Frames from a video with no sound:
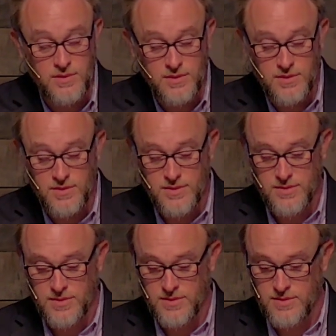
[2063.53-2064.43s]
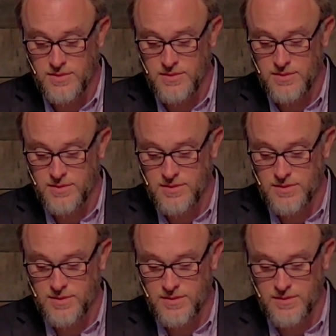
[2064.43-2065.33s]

[no speech]